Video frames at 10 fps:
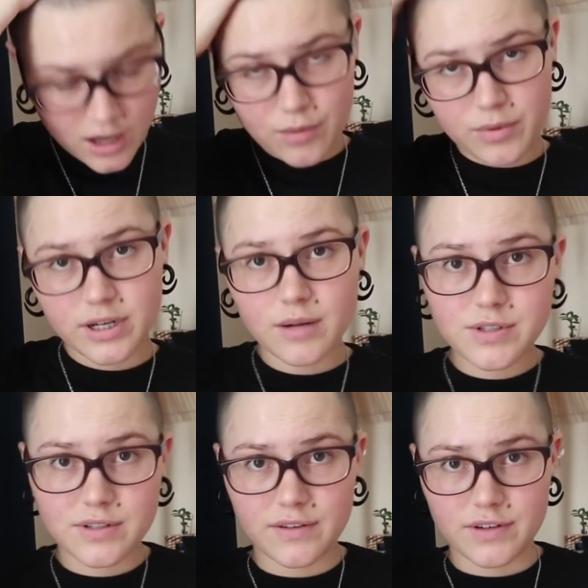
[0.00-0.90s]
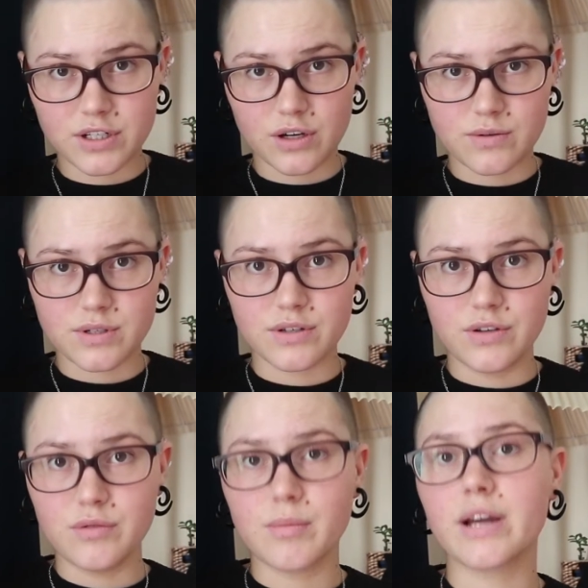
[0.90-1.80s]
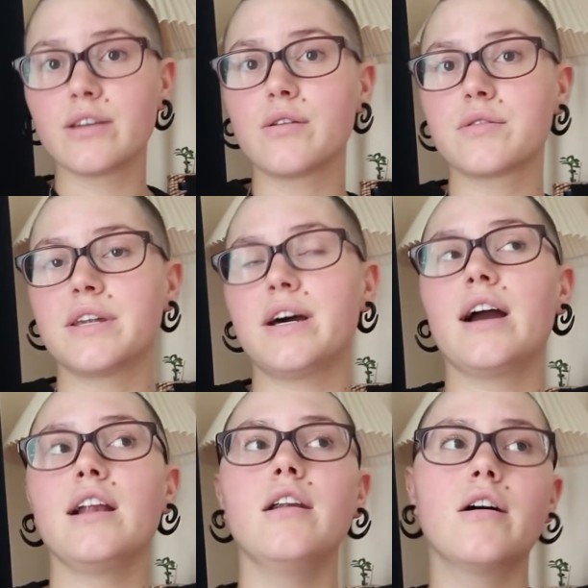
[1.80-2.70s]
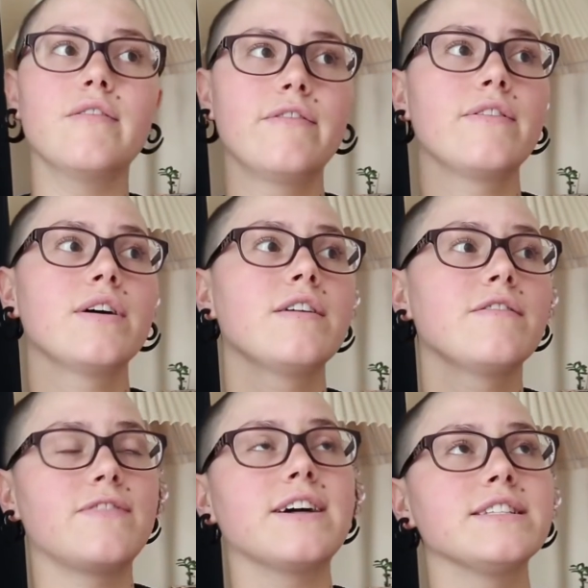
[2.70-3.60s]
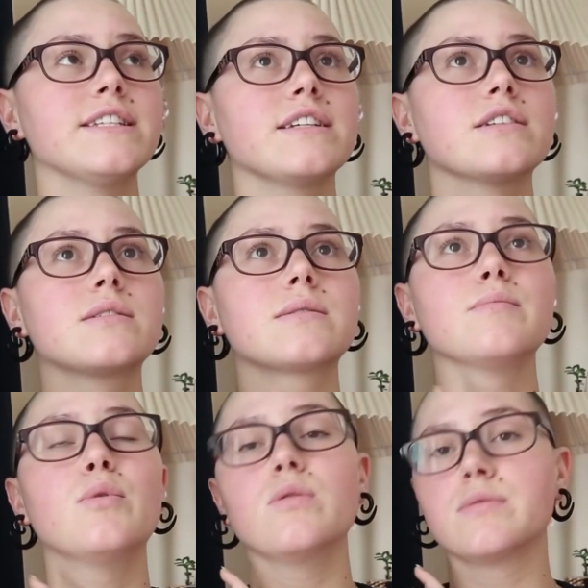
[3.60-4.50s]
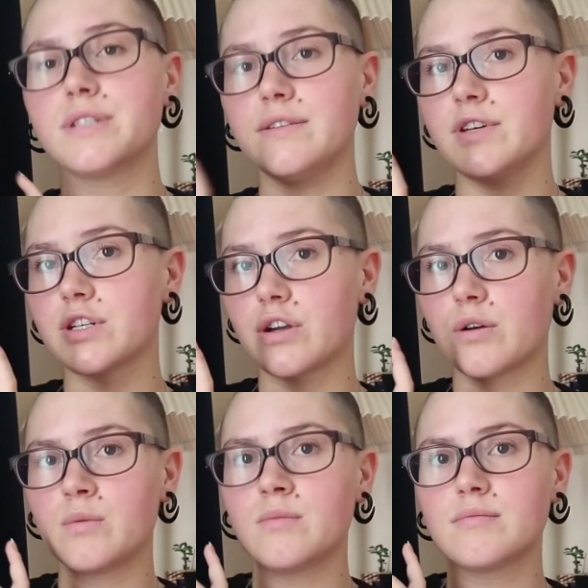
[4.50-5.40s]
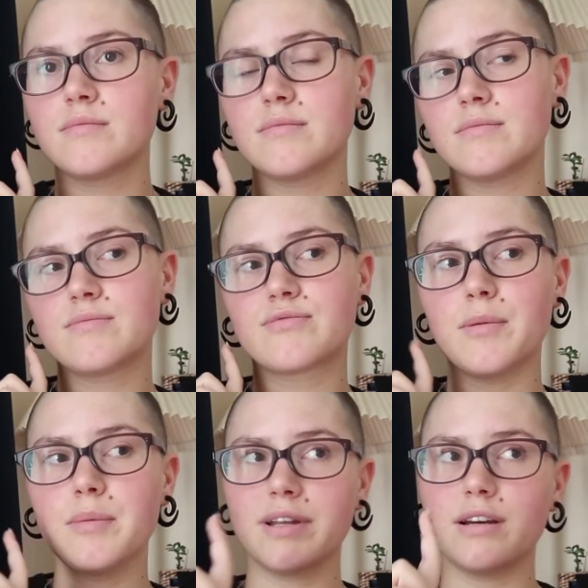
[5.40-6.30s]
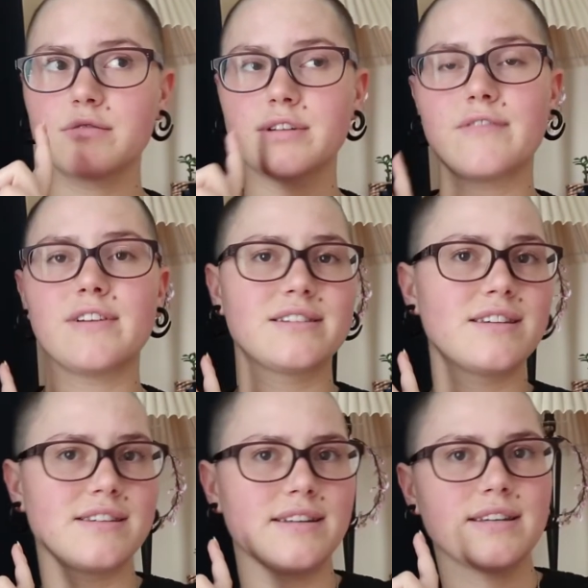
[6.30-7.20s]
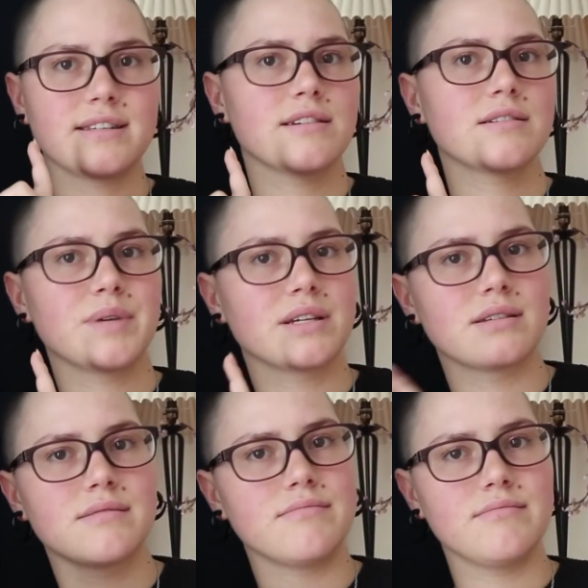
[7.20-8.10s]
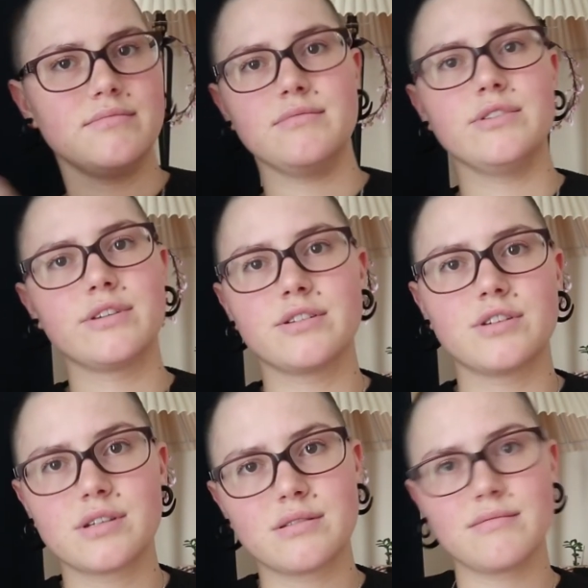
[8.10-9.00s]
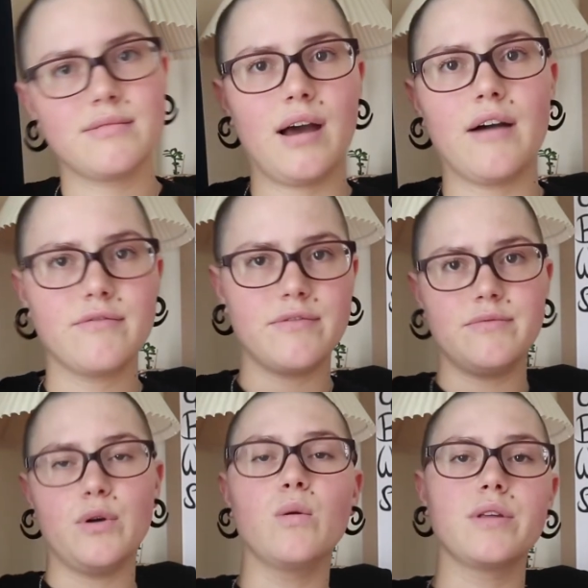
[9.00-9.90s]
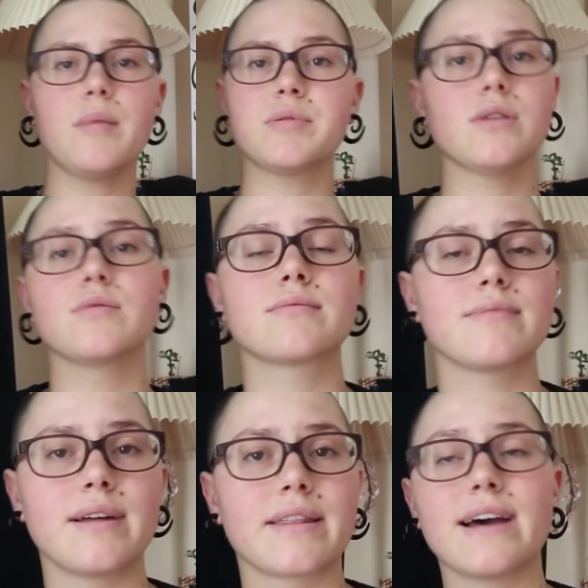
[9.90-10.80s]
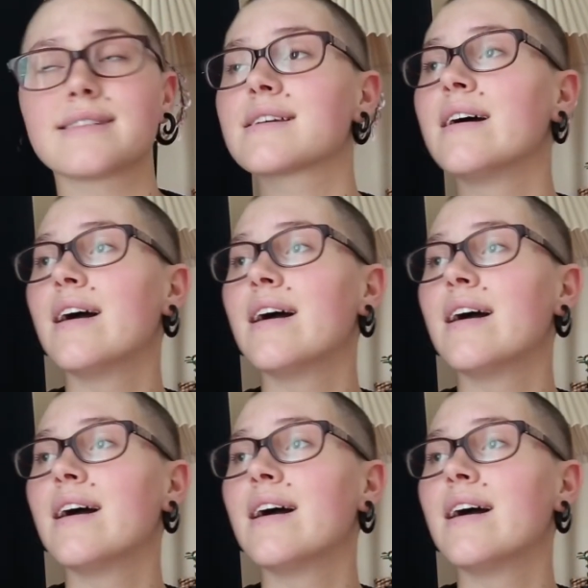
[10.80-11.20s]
When it comes to TV shows, you might know that I love finding a small TV show. Probably on Netflix is the easiest because can just have all the episodes like that.